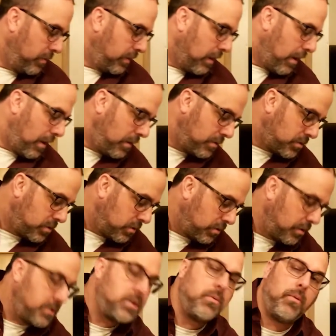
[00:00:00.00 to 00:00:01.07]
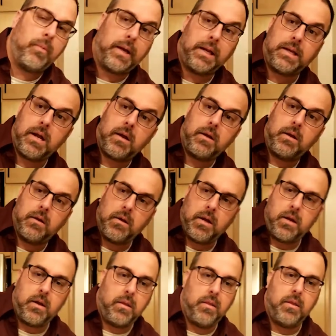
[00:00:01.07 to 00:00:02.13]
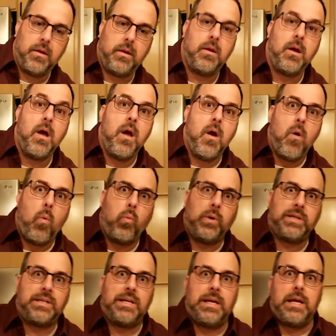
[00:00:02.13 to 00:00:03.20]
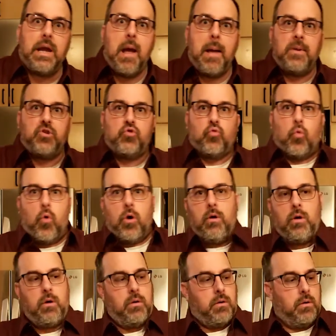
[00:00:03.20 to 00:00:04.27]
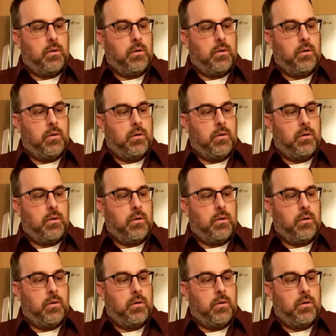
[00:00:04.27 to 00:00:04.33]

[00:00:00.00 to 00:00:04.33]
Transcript: that we got. So let's see what we got down here in the whiskey drawer.